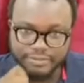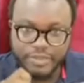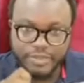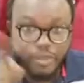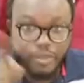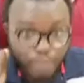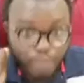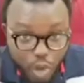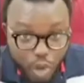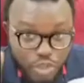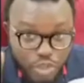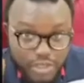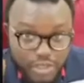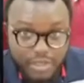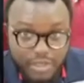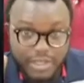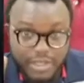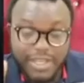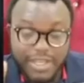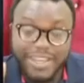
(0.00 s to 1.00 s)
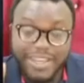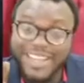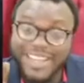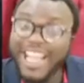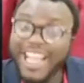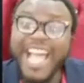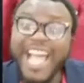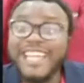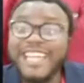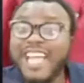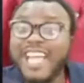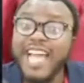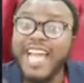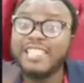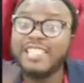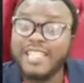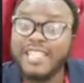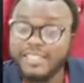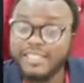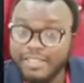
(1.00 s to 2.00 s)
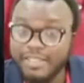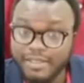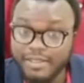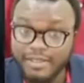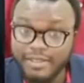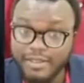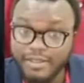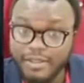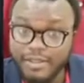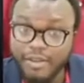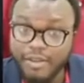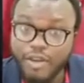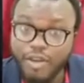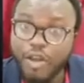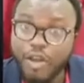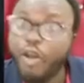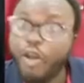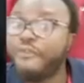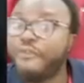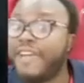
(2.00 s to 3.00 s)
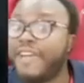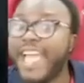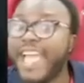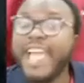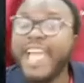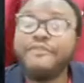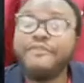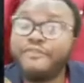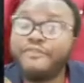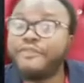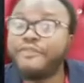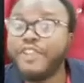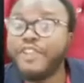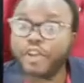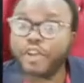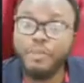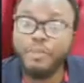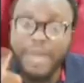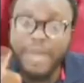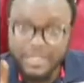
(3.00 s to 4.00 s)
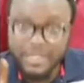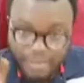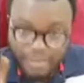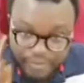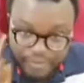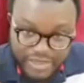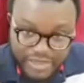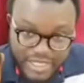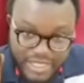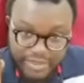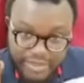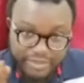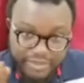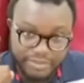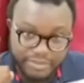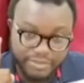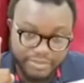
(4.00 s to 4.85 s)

The most kind-hearted of every Obas of Benin.